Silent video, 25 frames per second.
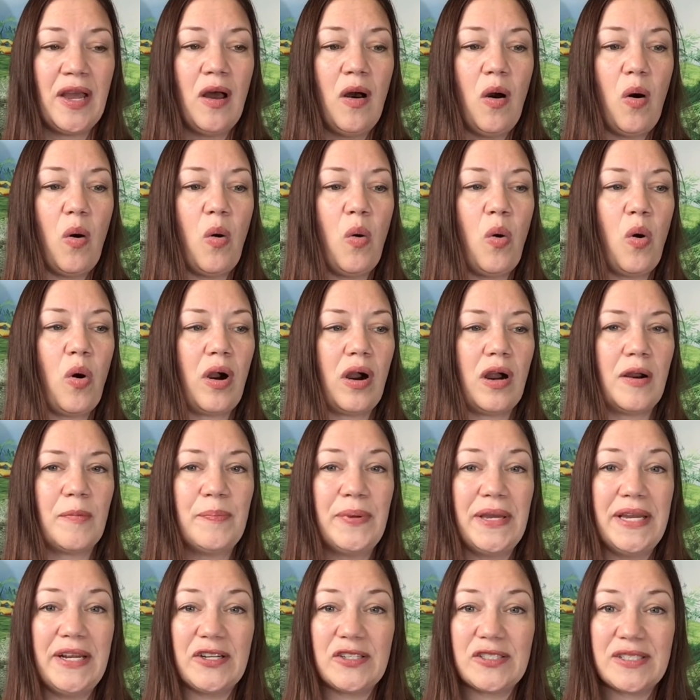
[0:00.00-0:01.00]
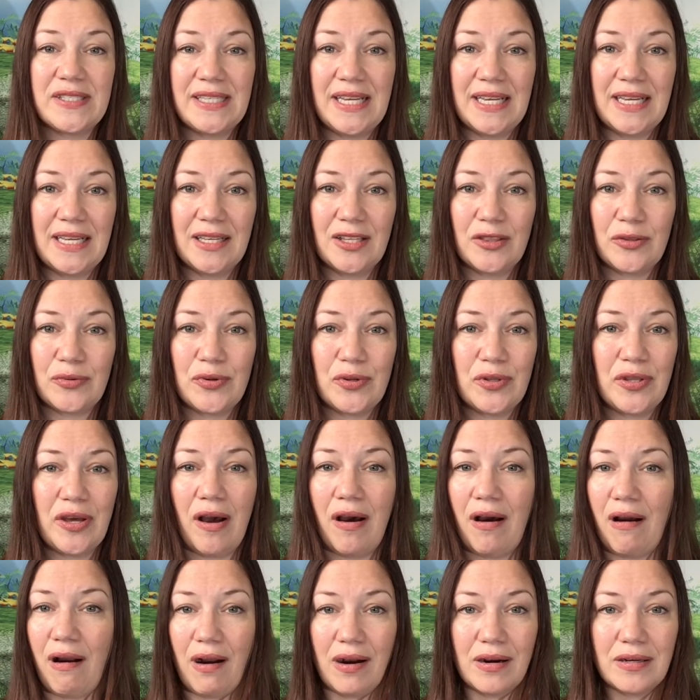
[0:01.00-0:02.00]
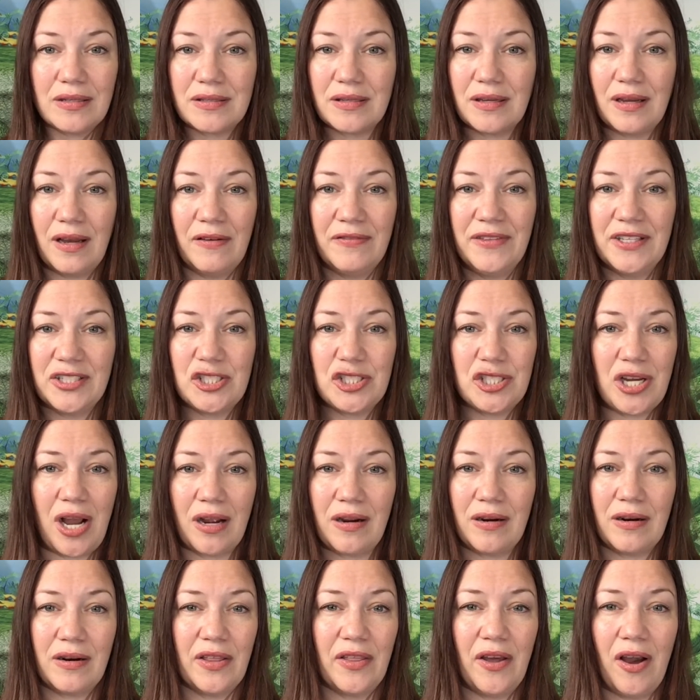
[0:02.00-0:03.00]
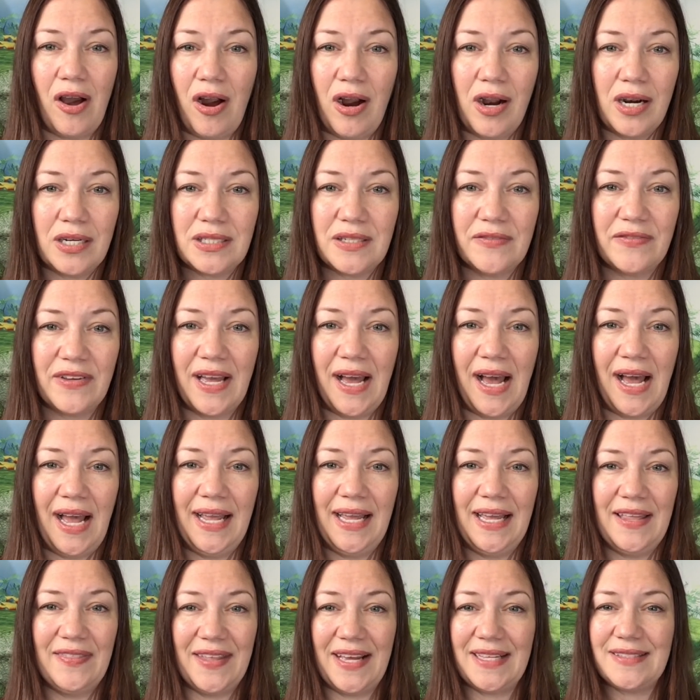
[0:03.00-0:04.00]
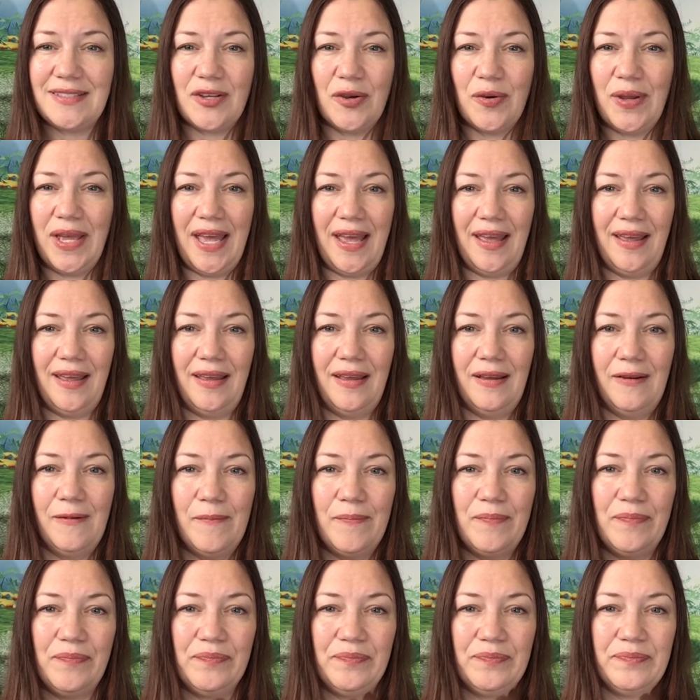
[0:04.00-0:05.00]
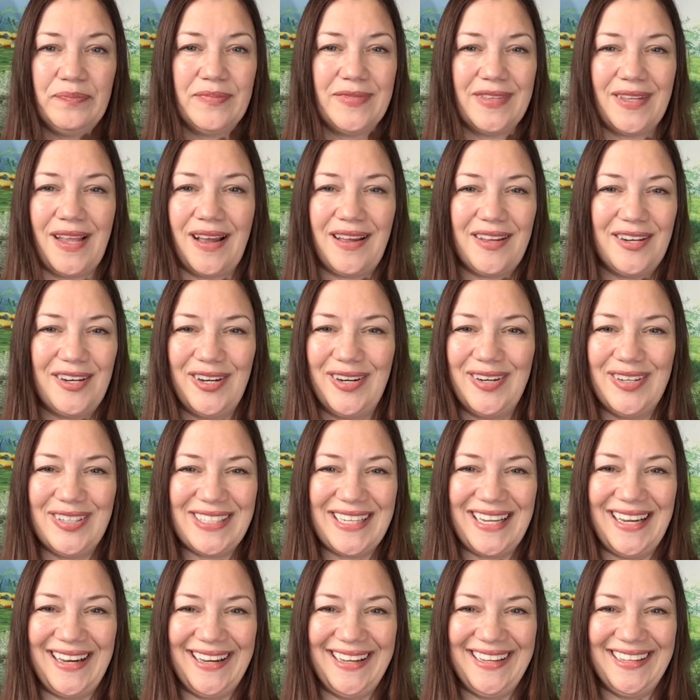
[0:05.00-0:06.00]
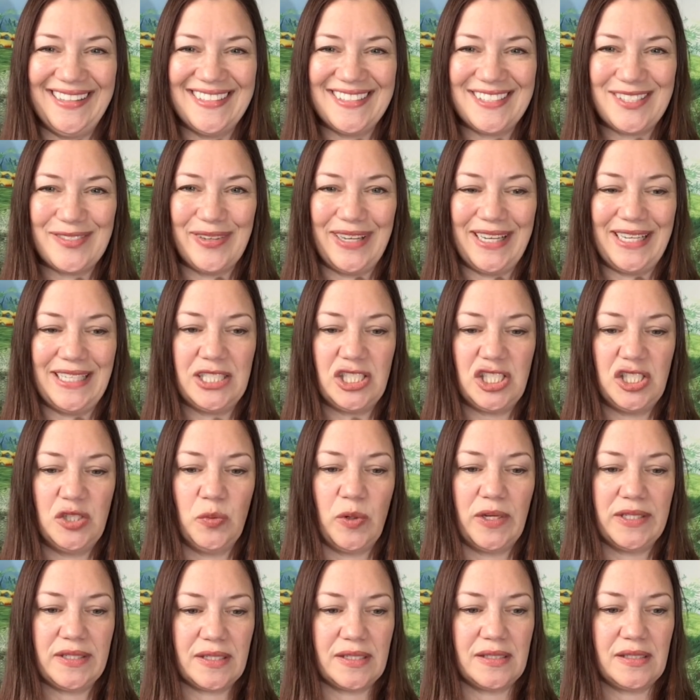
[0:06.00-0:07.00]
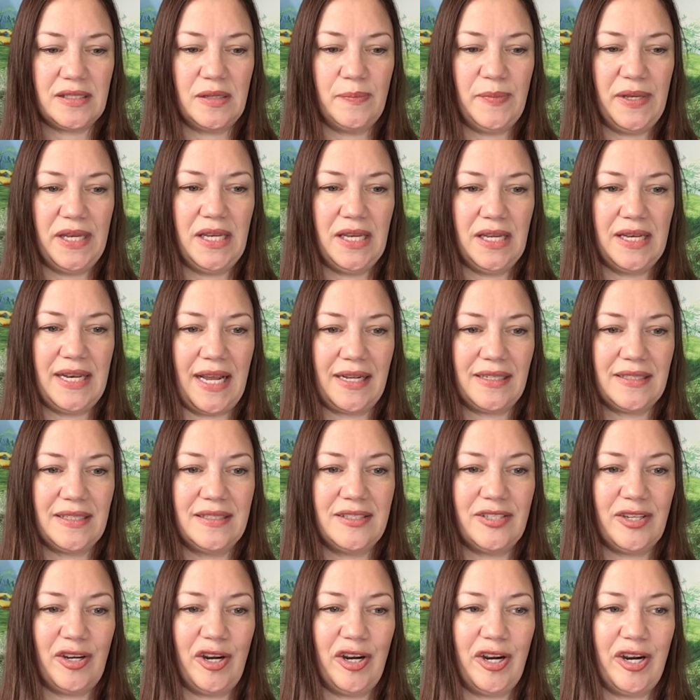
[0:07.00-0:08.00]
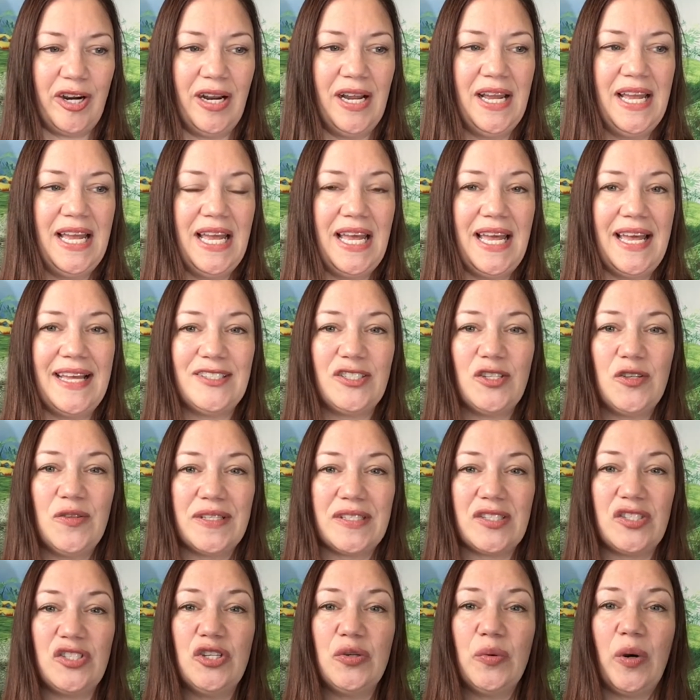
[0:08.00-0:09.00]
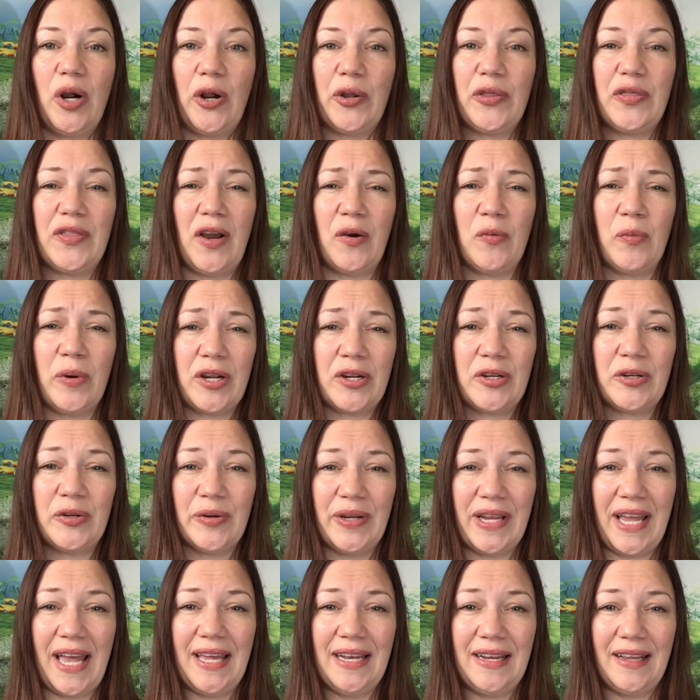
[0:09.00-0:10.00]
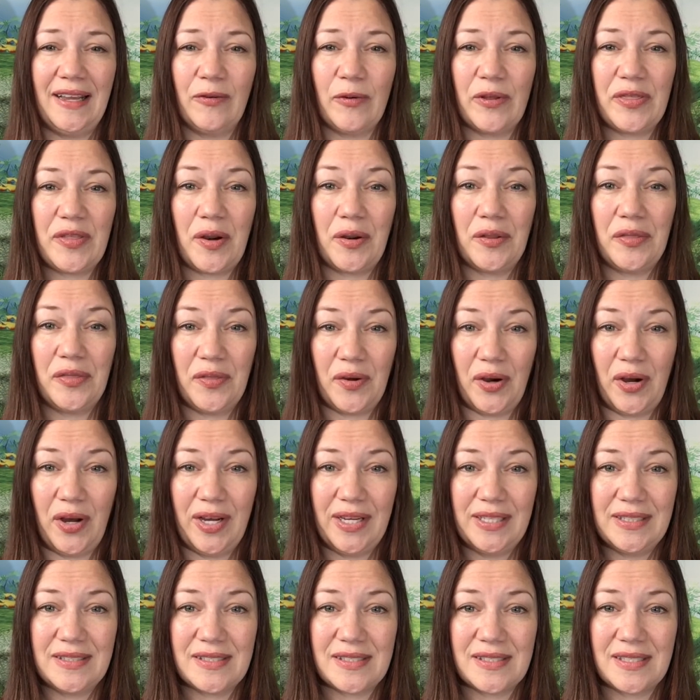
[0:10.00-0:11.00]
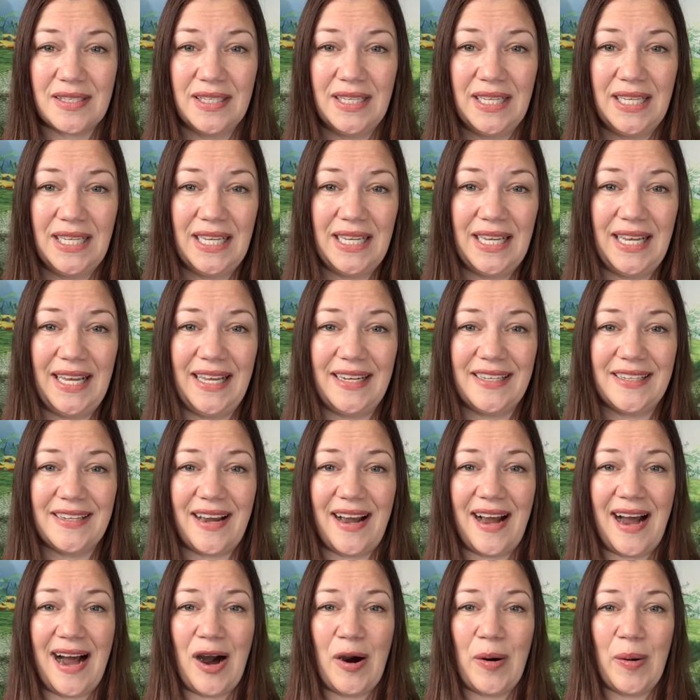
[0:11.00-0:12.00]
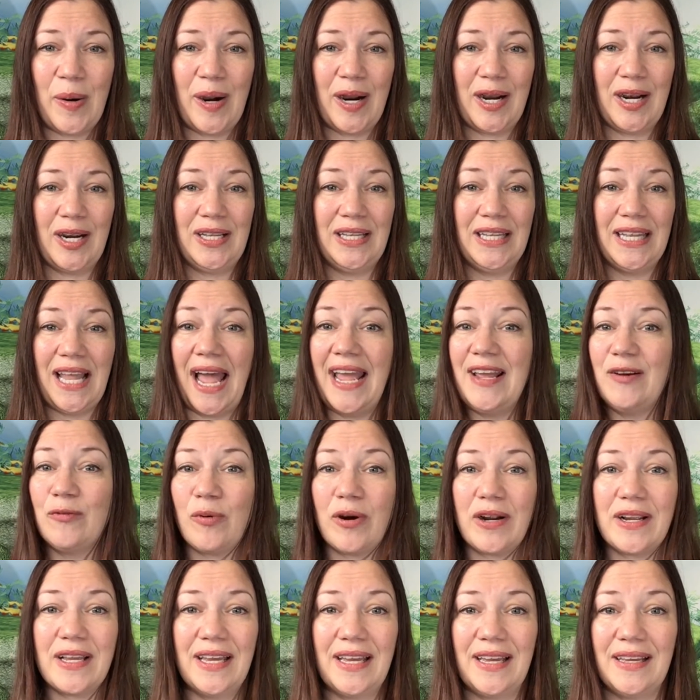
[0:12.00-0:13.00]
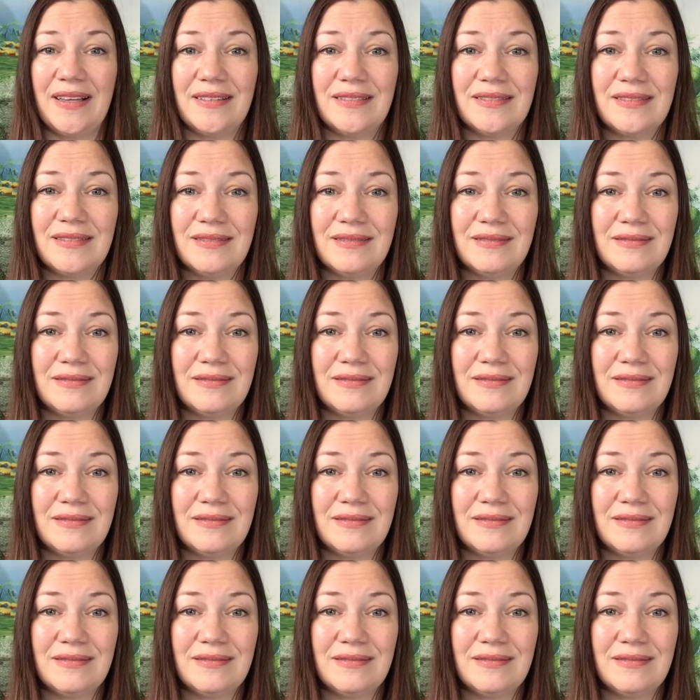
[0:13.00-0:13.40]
or piercing through the heart of the chakra, the heart of Gaia, and that's okay. Not going to hurt Gaia this way. She wants us to be connected to her and to this new earth that we're creating with our thoughts and our light working